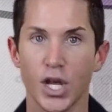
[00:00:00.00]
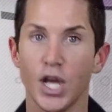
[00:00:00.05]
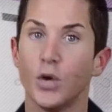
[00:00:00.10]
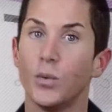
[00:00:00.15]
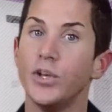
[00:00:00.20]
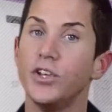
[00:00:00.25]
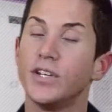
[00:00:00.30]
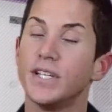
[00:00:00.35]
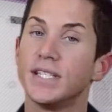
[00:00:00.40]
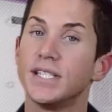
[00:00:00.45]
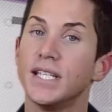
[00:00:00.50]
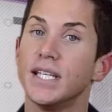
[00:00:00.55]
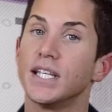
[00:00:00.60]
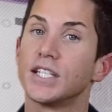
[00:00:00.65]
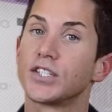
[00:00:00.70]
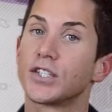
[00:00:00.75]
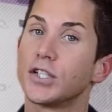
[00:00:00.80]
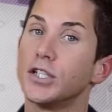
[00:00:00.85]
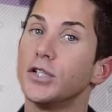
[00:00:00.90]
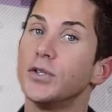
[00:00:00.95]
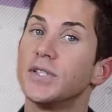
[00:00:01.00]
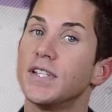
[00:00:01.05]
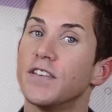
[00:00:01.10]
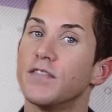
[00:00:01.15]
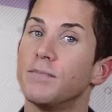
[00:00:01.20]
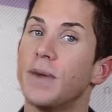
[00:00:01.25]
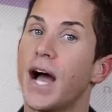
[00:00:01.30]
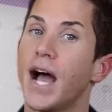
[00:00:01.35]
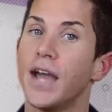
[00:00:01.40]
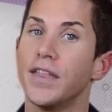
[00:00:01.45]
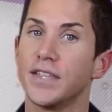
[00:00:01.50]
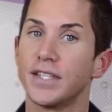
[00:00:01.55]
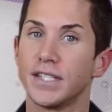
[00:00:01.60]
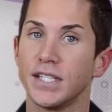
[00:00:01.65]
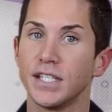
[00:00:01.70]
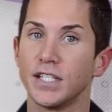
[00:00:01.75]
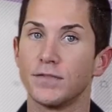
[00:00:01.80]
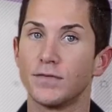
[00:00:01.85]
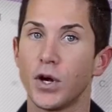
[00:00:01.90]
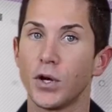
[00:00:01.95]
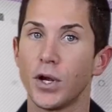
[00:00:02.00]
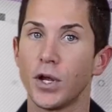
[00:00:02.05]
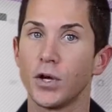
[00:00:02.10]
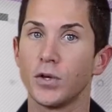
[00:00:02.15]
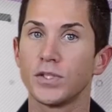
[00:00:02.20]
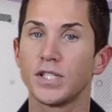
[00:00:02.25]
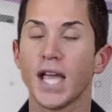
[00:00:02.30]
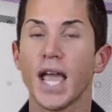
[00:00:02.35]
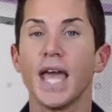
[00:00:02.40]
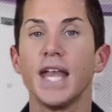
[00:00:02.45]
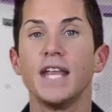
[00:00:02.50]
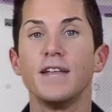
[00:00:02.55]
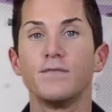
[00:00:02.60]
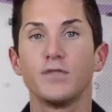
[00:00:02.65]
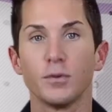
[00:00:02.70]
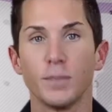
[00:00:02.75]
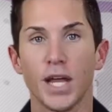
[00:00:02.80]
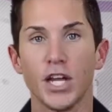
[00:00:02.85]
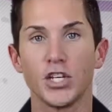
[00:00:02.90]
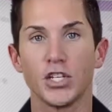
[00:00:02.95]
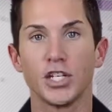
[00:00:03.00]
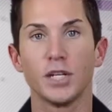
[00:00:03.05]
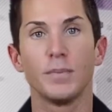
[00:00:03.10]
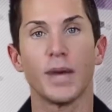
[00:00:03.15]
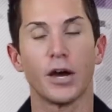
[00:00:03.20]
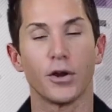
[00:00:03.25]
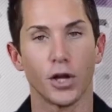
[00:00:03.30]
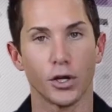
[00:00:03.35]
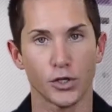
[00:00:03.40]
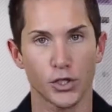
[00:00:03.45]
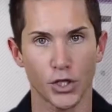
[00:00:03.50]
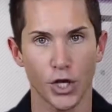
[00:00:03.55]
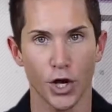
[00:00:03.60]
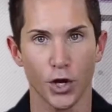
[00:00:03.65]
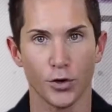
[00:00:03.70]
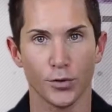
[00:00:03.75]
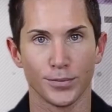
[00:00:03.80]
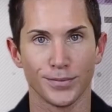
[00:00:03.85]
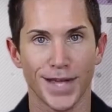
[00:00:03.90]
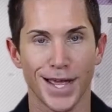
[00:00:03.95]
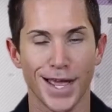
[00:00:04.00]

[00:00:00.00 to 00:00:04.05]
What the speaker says: where you can see exclusive behind-the-scenes photos and information about our show.